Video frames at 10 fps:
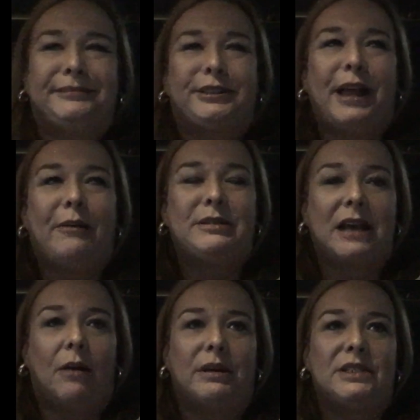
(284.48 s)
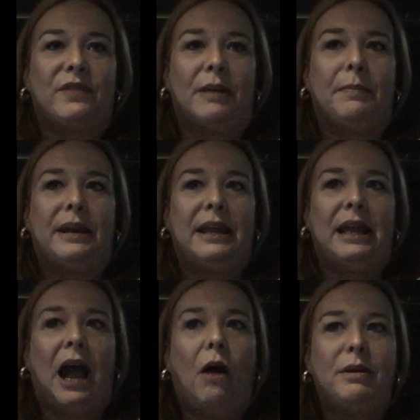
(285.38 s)
so that was always fun, but
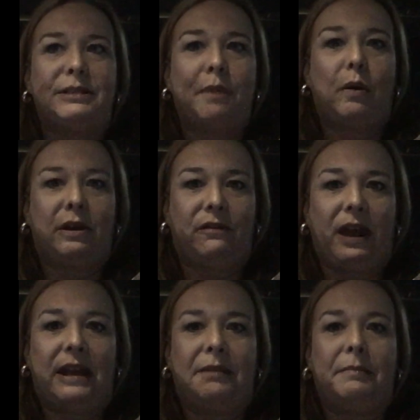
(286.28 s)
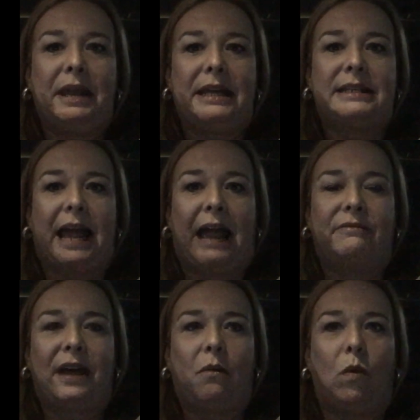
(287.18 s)
it always motivated me to have
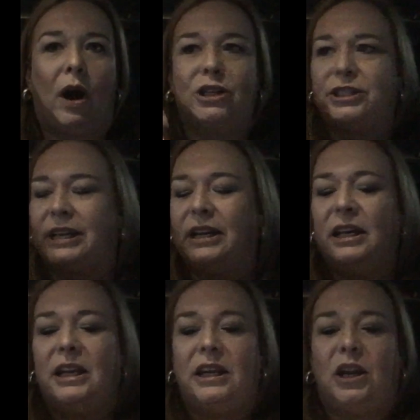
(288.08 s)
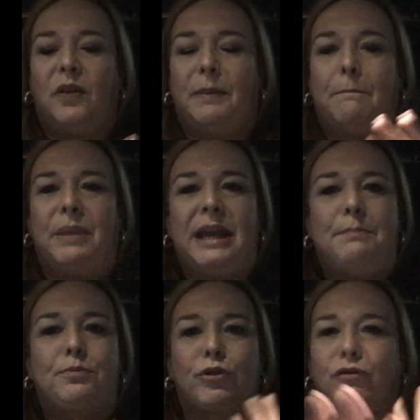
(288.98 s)
that watch that, you know, that
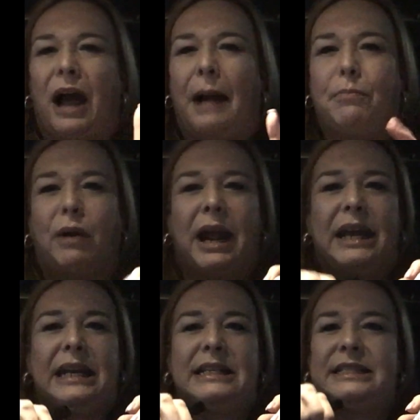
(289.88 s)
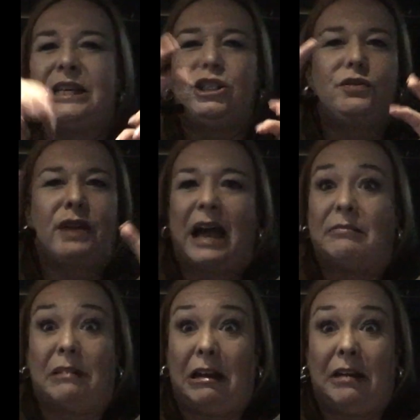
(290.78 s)
beeped or vibrated and said, you've got,
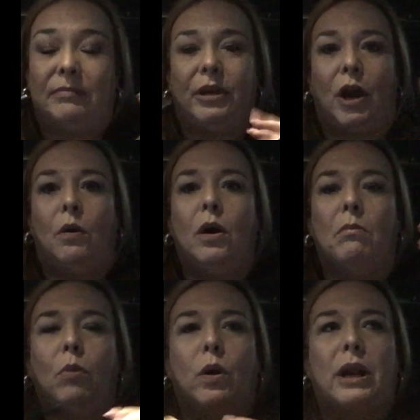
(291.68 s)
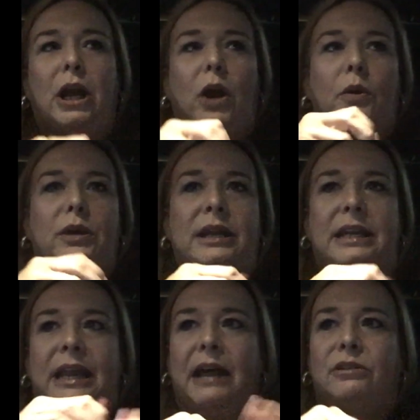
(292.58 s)
you know, more to go, you need to
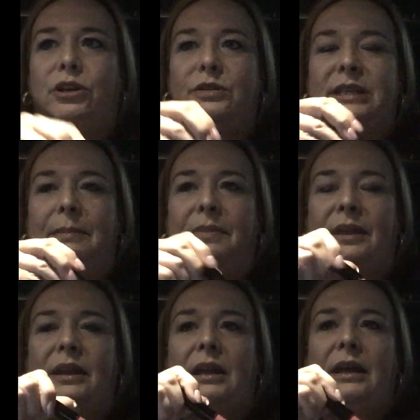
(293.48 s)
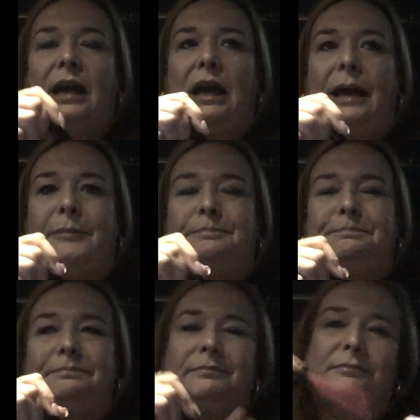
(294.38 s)
get out and do something.
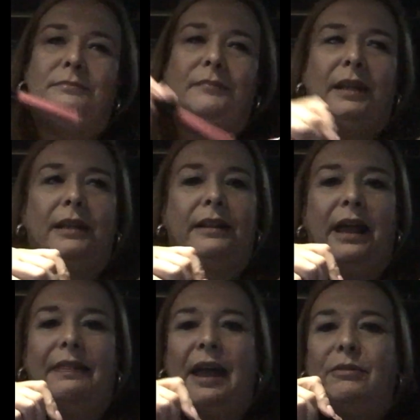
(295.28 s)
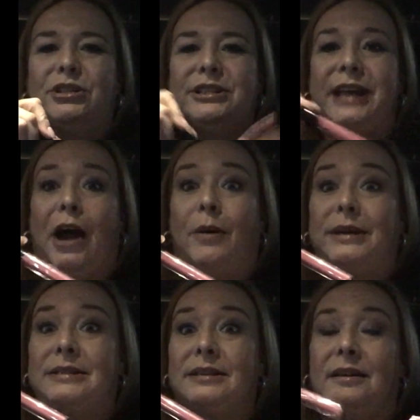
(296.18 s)
That was just
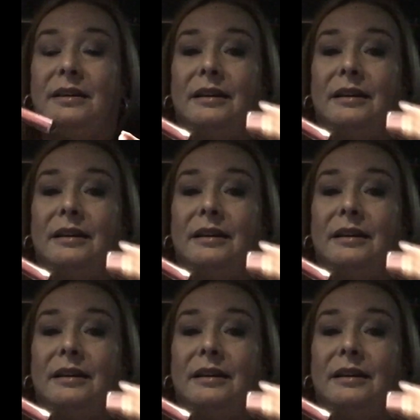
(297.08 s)
always,